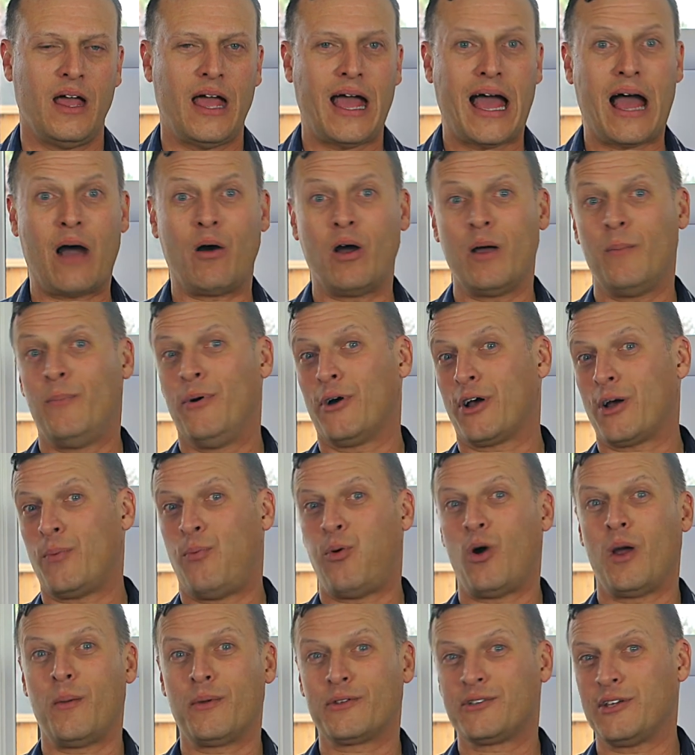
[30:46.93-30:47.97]
How I book
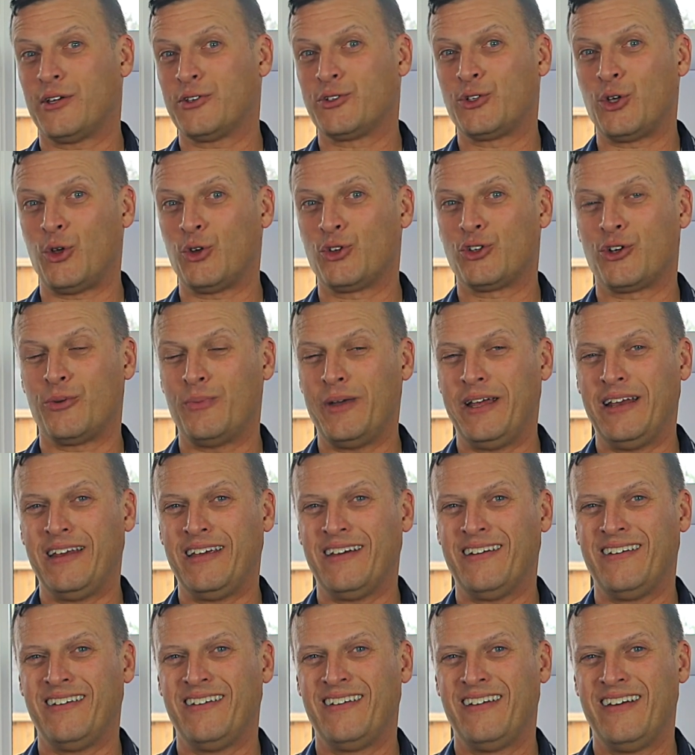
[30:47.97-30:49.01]
appointments on social
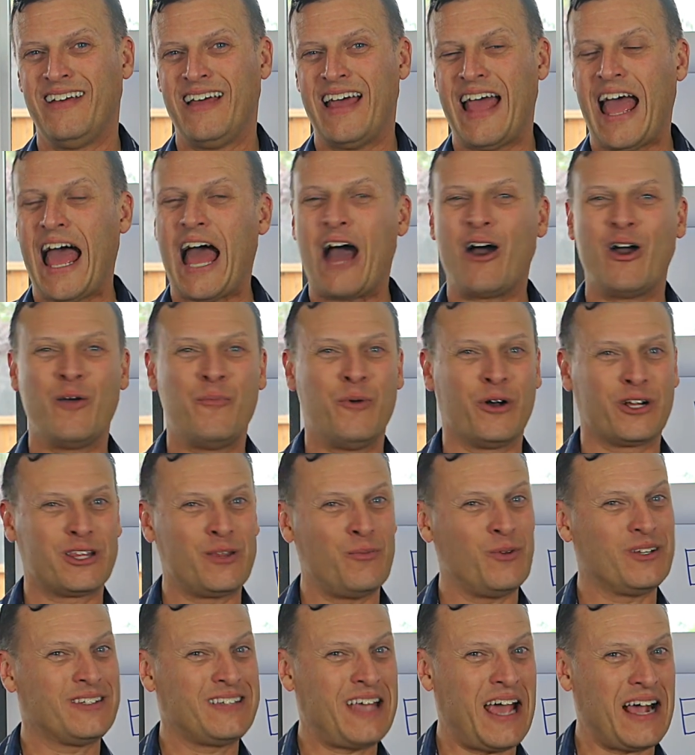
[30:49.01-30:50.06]
media, how I book
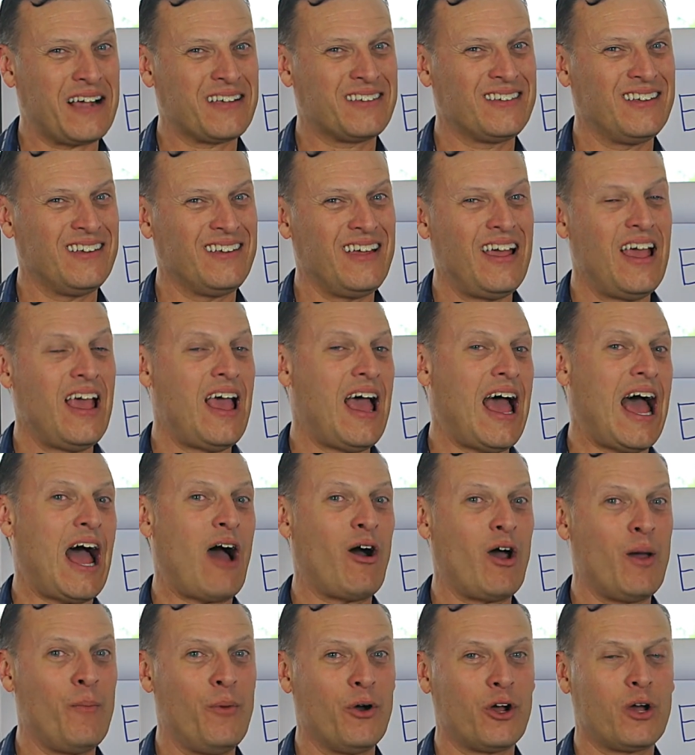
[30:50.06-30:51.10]
them with texting,
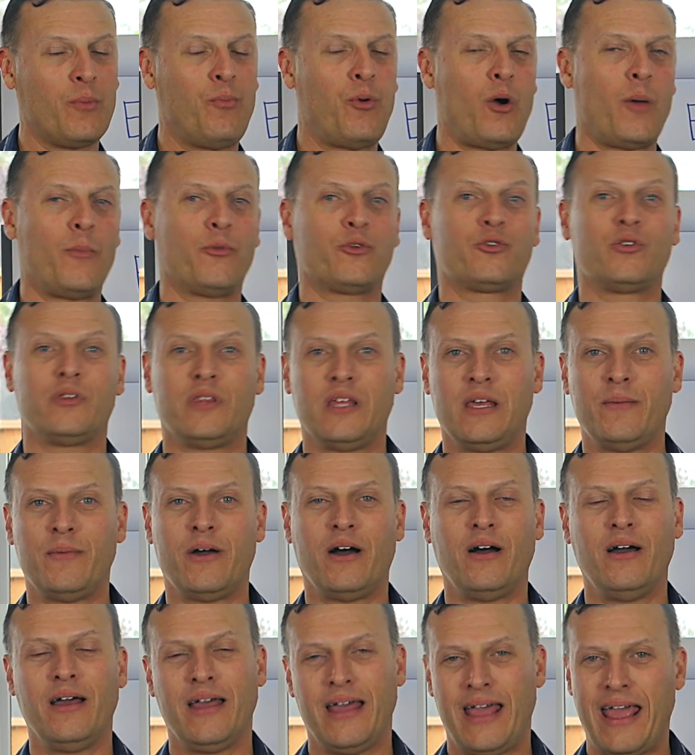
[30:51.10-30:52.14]
how I book appointments with
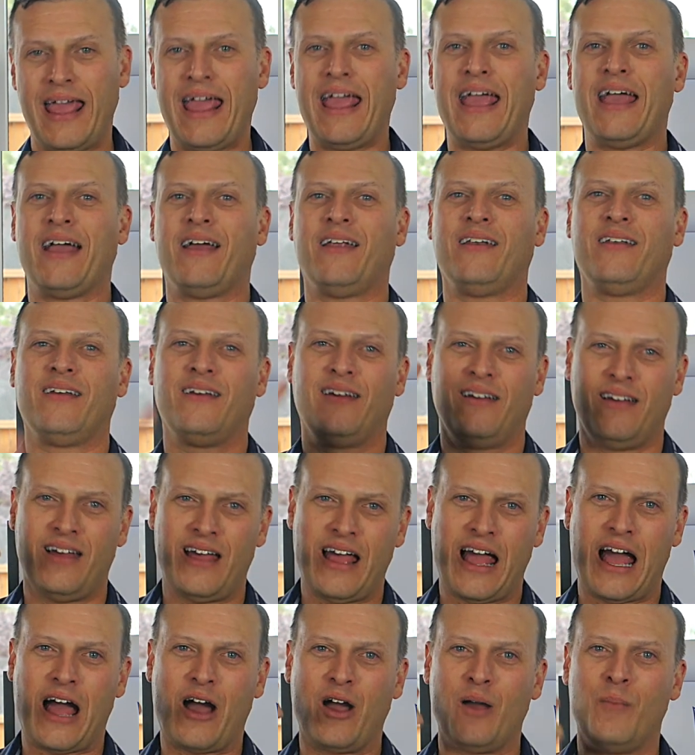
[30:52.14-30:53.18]
email, and
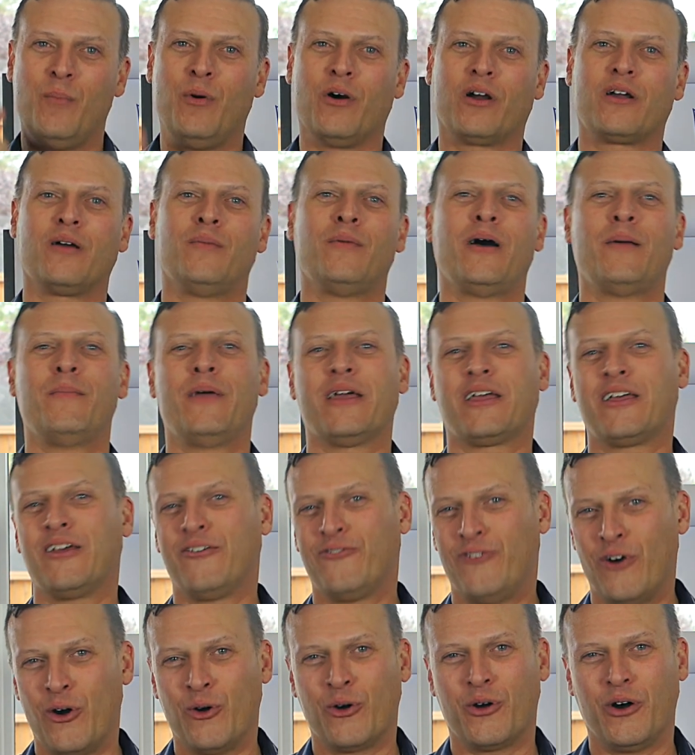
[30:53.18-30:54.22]
how I book them by
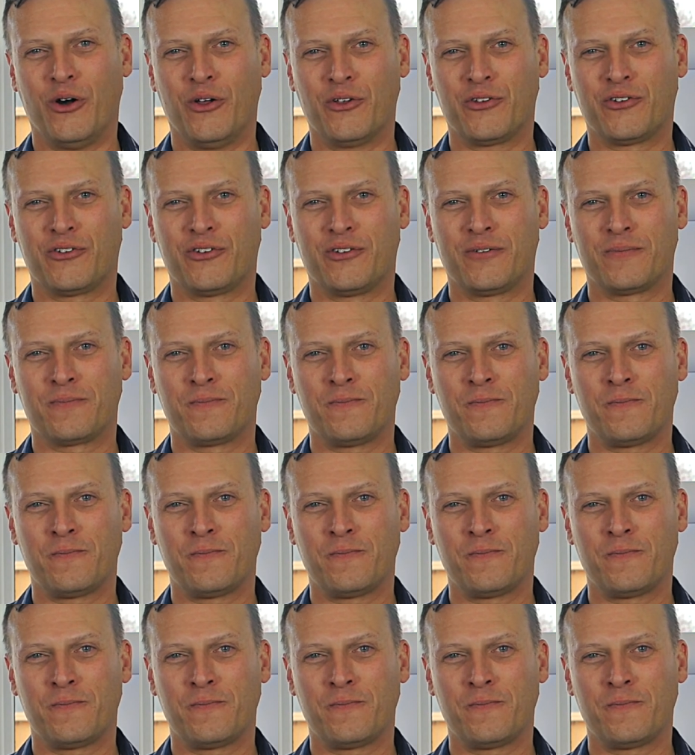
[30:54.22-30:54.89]
making phone calls.